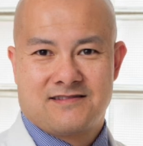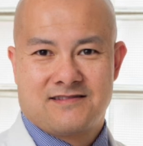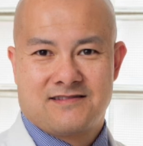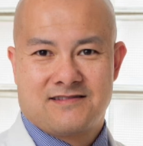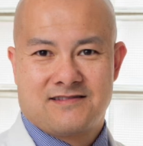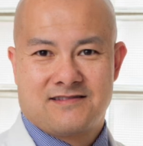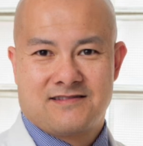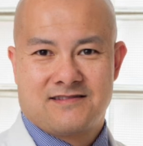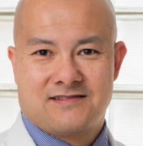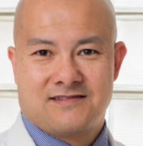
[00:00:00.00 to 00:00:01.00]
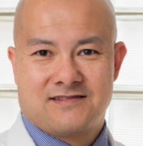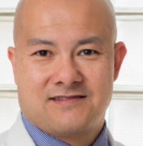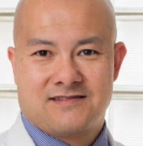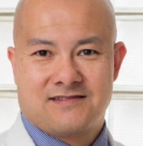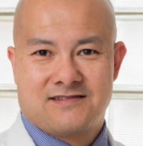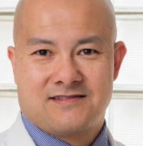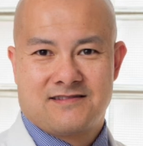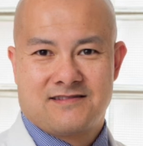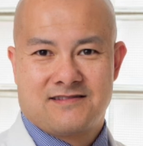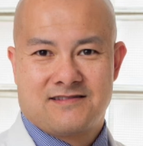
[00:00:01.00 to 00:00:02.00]

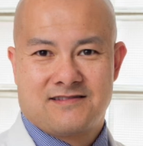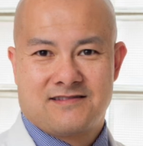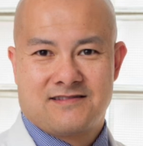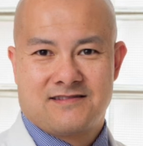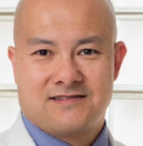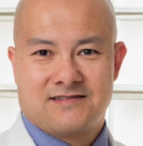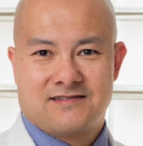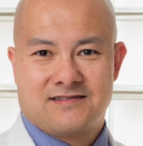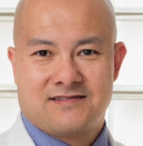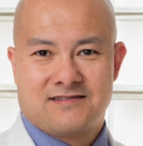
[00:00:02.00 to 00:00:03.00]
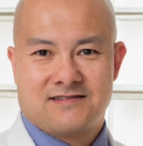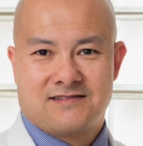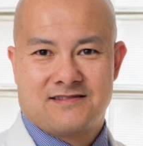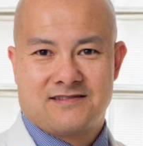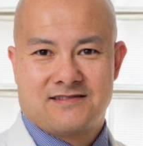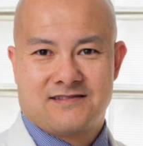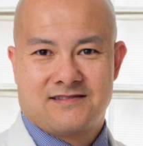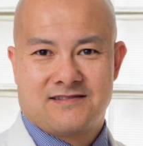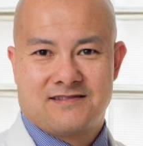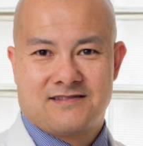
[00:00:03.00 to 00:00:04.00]

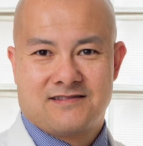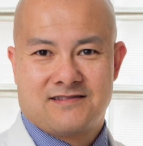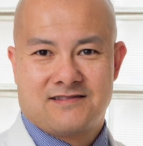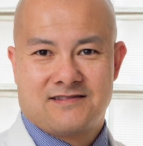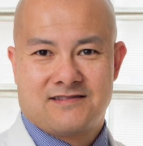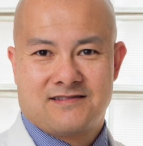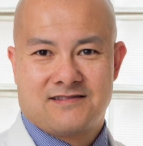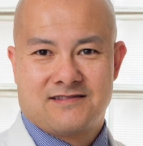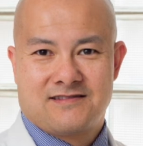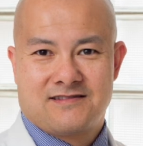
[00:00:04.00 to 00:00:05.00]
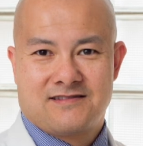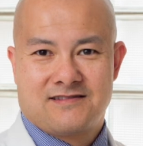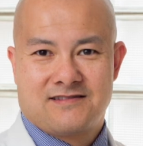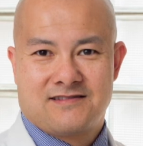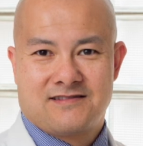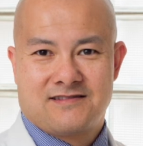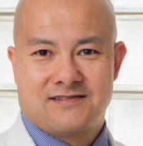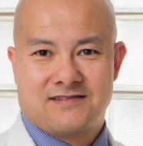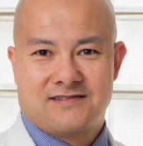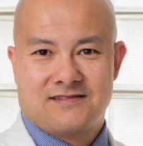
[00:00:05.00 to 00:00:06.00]

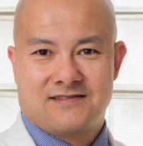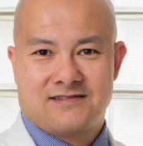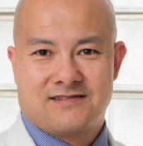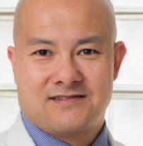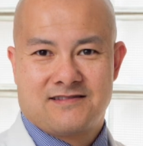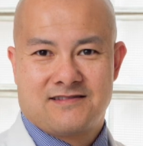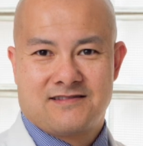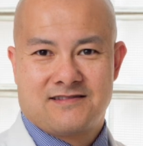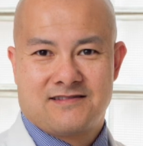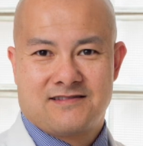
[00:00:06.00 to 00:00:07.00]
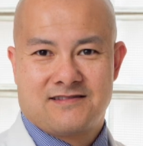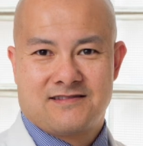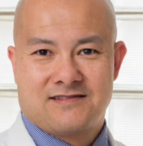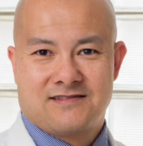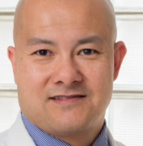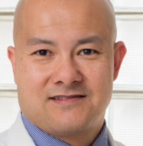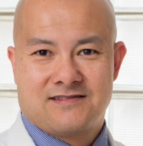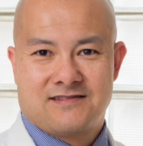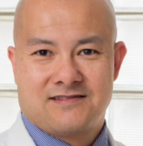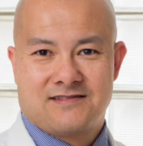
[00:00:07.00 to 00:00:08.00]
This is a still picture; no speech is visible.